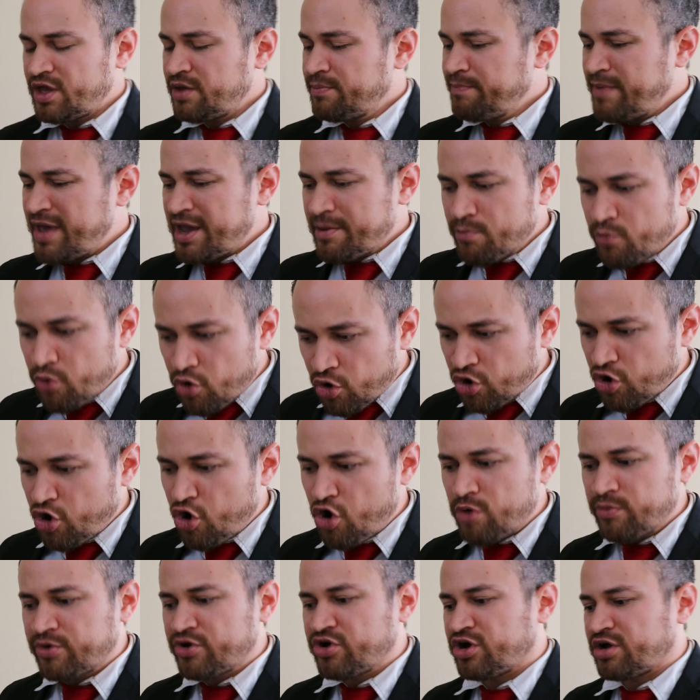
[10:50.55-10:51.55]
Make more
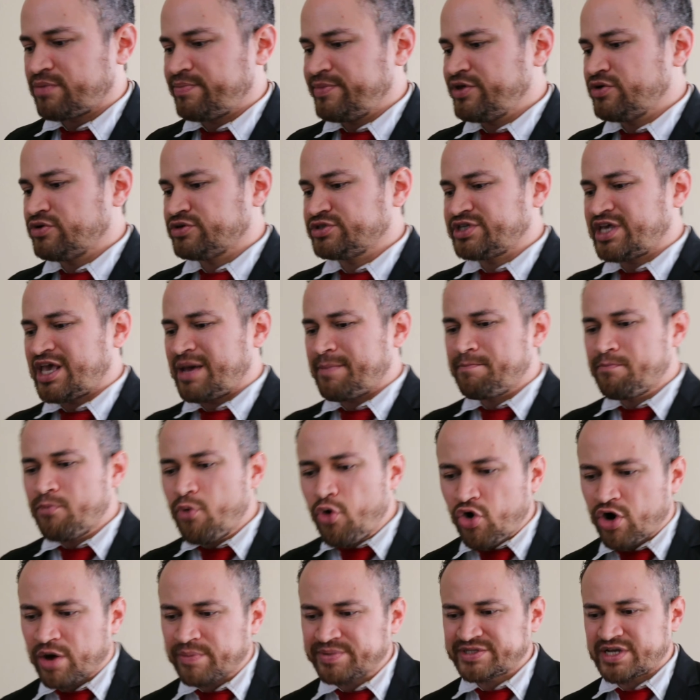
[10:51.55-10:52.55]
home cooked meals. Get
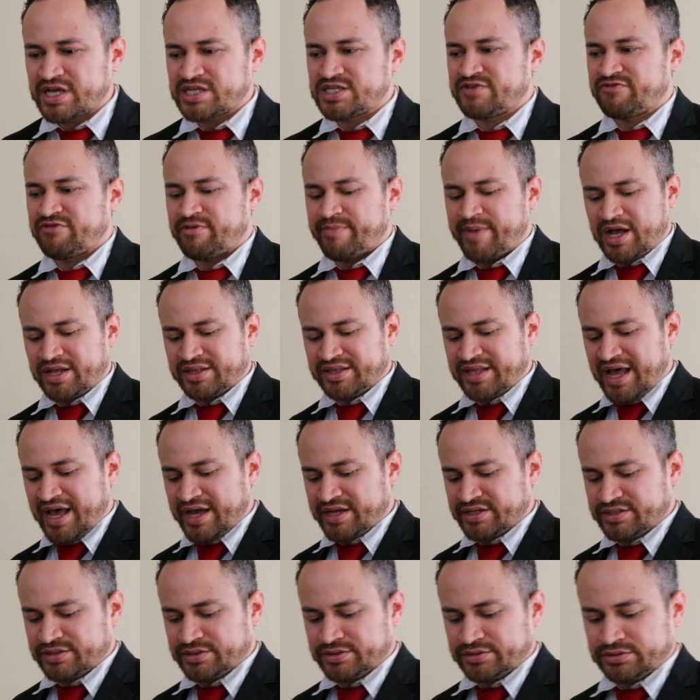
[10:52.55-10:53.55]
more obsessive about
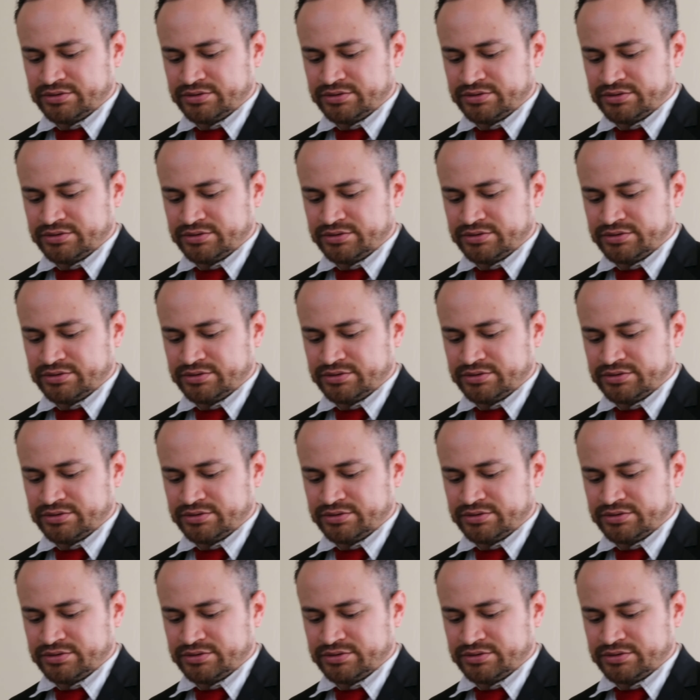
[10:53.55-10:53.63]
that.